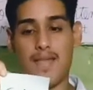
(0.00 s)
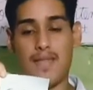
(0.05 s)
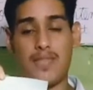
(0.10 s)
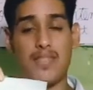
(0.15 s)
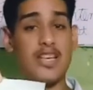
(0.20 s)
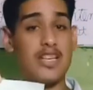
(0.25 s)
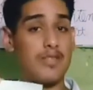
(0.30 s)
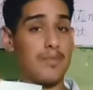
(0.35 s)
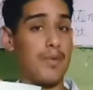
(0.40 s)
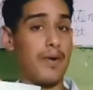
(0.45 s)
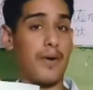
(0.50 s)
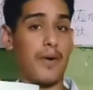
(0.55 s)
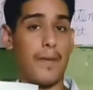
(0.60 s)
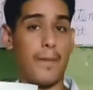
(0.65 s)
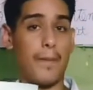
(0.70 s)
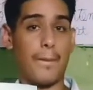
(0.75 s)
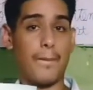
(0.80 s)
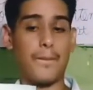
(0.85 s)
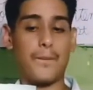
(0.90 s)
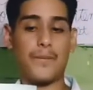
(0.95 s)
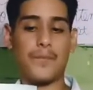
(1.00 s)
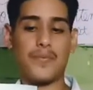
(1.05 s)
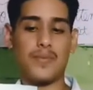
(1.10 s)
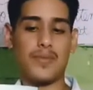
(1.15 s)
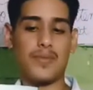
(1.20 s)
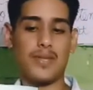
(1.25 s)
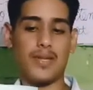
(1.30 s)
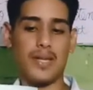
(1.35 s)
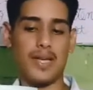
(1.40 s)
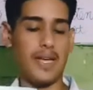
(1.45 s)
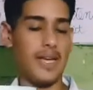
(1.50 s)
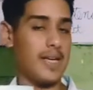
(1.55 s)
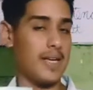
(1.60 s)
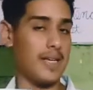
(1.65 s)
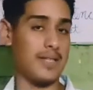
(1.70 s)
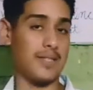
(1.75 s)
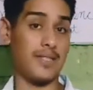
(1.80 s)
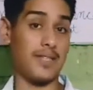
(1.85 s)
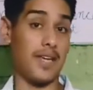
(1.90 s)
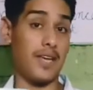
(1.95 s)
this verb
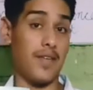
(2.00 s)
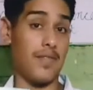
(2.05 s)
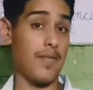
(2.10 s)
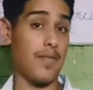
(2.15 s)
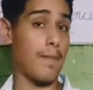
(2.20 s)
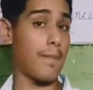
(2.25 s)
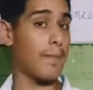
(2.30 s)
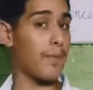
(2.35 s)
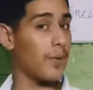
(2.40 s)
is in the